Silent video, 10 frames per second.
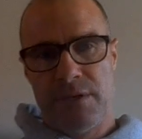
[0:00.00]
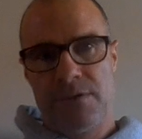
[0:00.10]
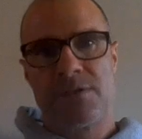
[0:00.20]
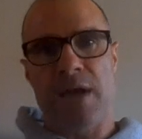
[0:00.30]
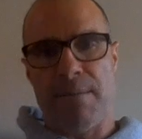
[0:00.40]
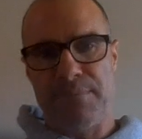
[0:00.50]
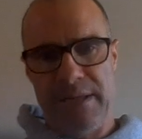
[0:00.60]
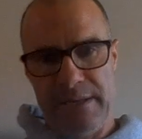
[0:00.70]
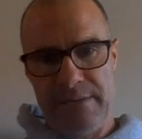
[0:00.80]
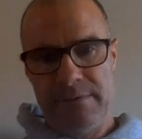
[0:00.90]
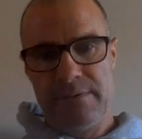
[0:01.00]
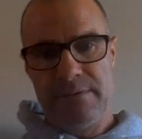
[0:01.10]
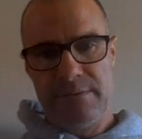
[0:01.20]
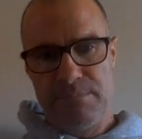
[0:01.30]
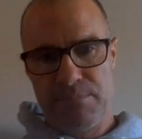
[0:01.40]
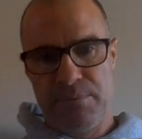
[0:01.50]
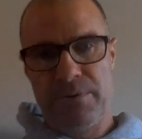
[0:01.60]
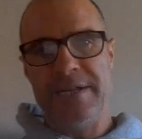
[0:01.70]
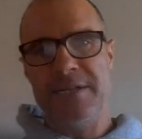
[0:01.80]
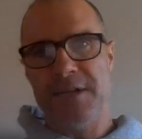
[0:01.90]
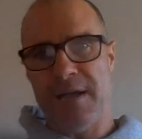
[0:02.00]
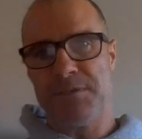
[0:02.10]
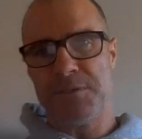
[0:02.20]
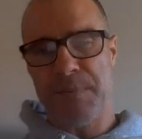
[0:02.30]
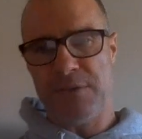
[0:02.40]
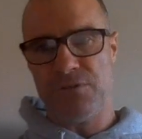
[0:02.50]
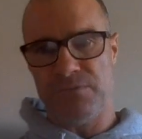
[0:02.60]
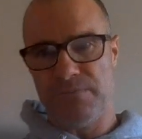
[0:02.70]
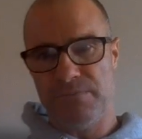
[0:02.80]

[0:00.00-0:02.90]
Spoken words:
something pretty damn special.